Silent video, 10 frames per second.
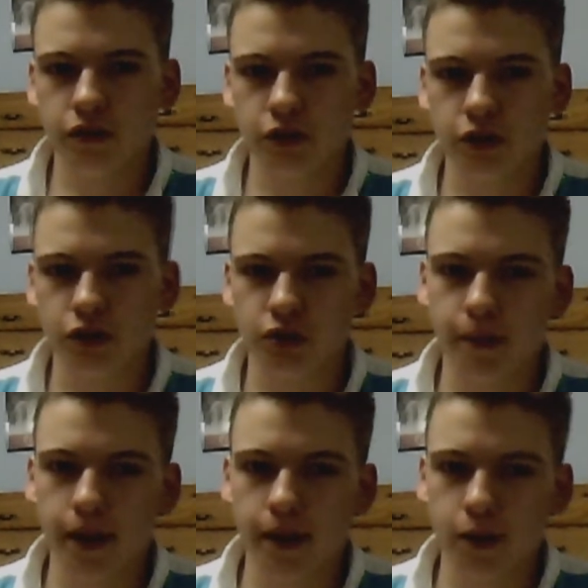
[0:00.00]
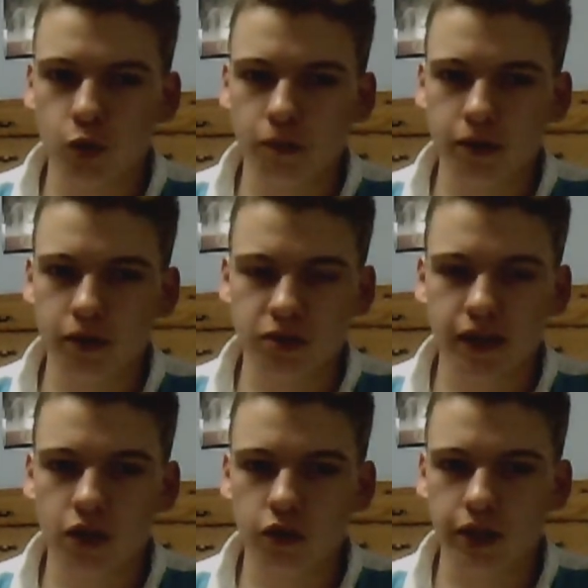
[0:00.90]
Reshiram Embor, but to
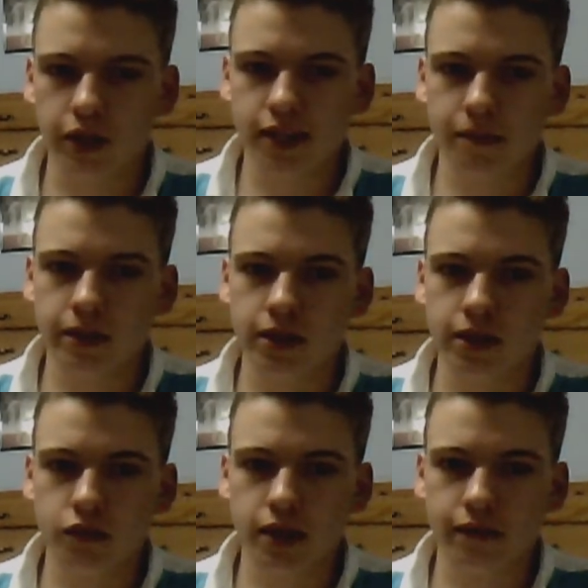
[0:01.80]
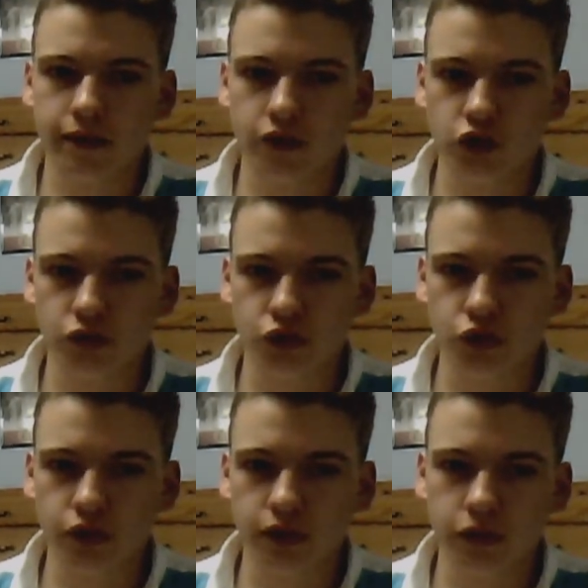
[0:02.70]
me I don't like that because you have to have energy
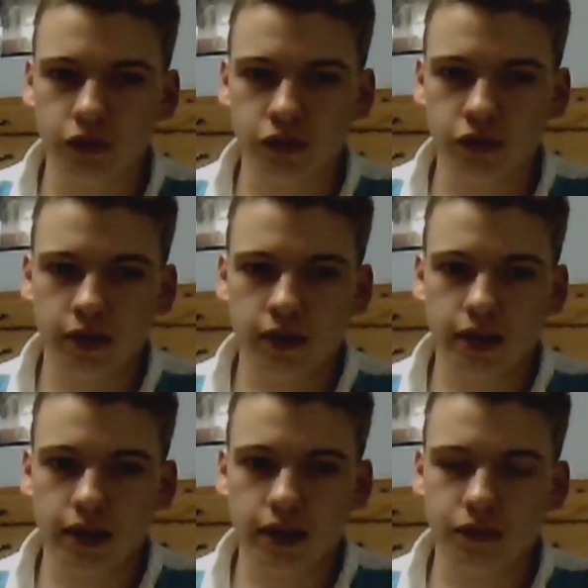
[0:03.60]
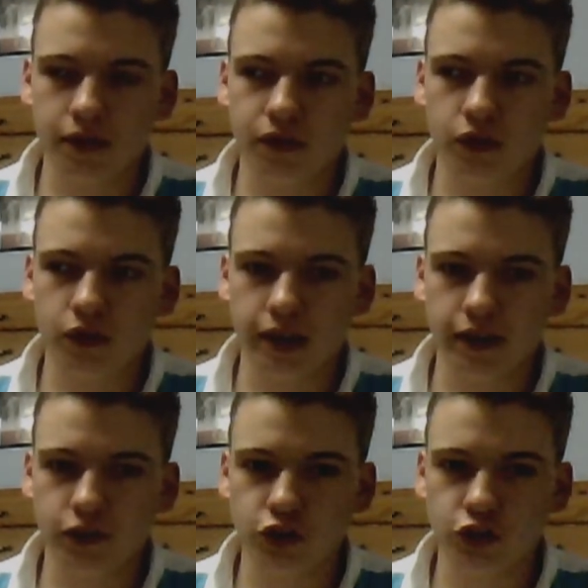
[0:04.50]
retrievals and you have to have all the
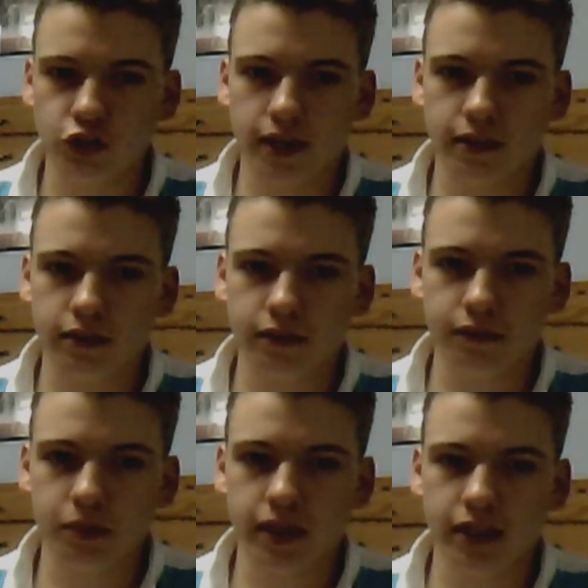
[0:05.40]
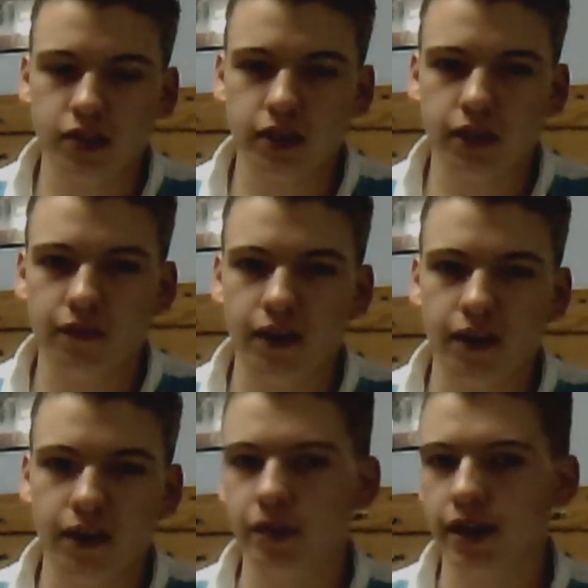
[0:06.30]
energy, and if you play against like a
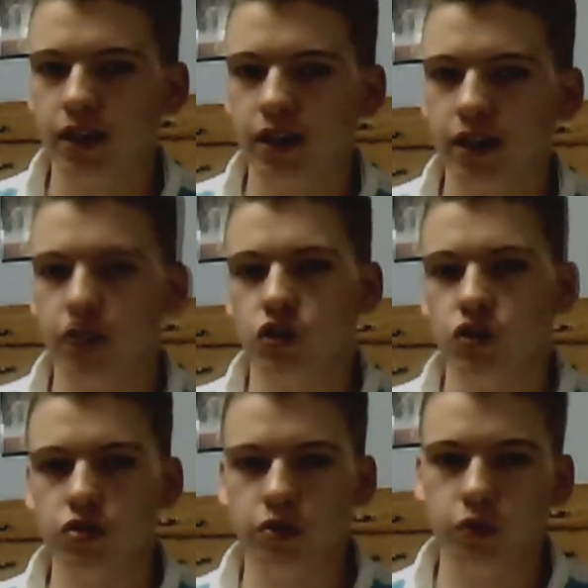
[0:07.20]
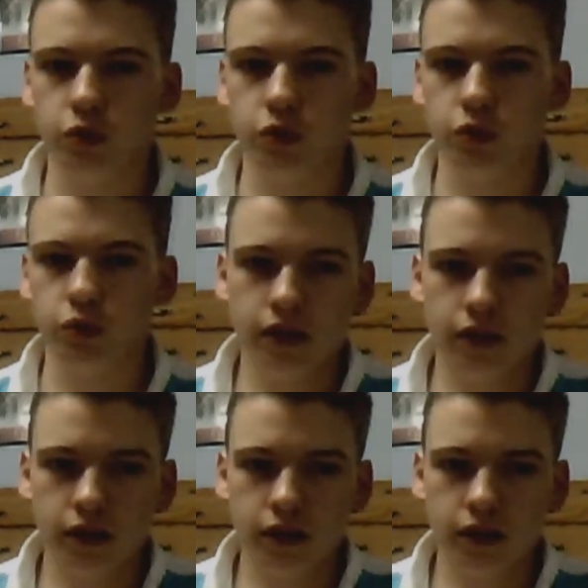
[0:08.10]
Valkyrie deck, you kind of just lose.
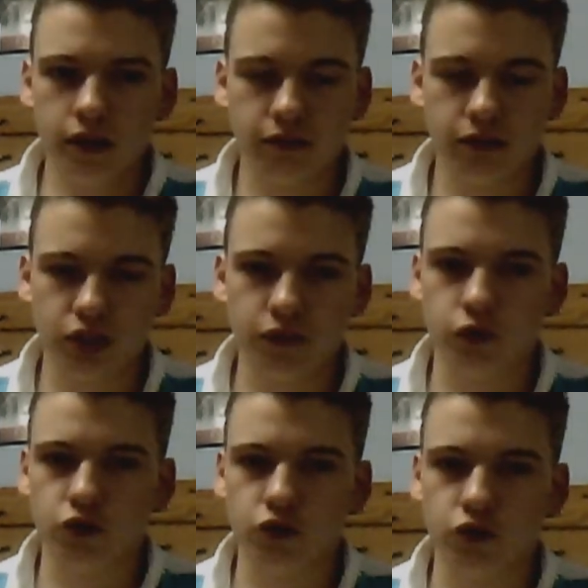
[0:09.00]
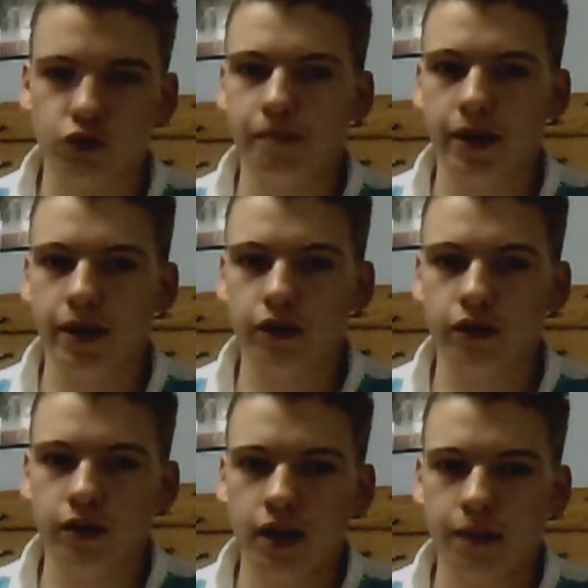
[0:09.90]
I think Reshiflosion is a lot
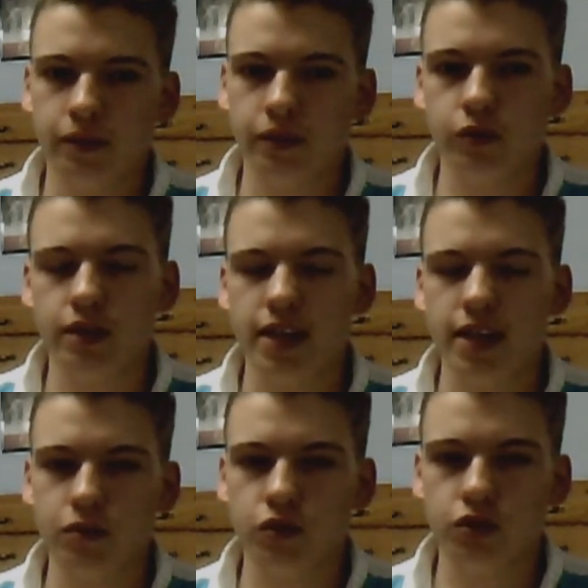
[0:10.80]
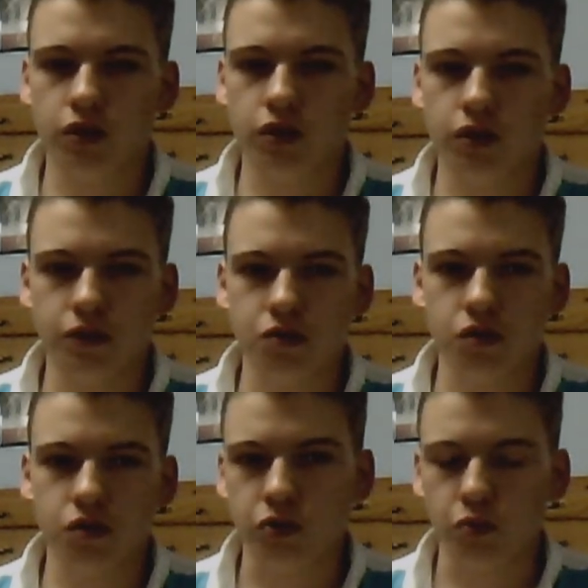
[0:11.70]
better. I mean, doing the damage yourself is
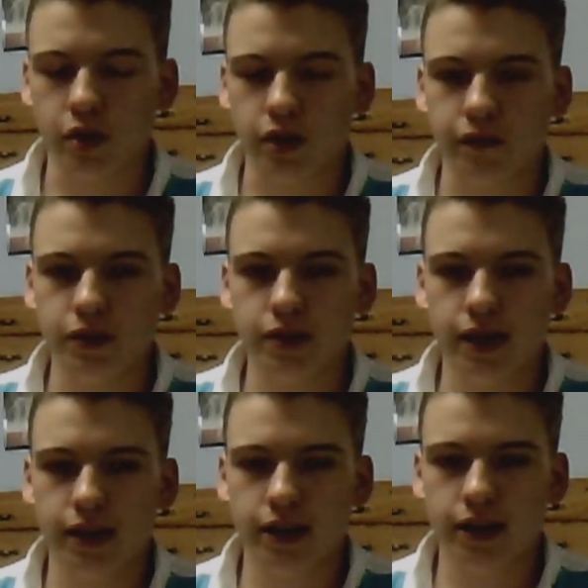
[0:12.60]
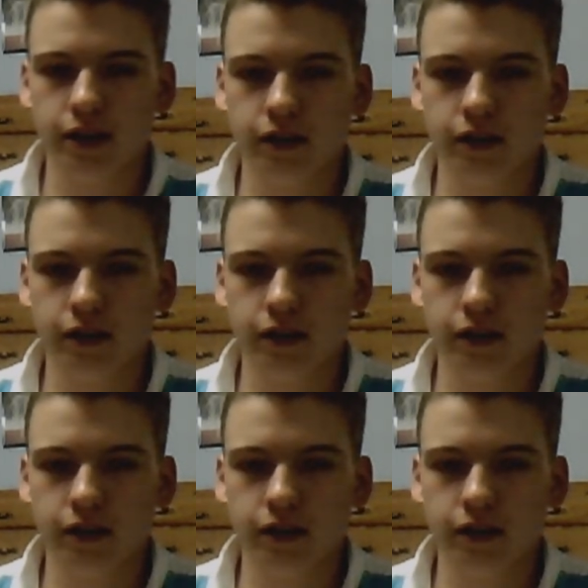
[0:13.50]
almost irrelevant, and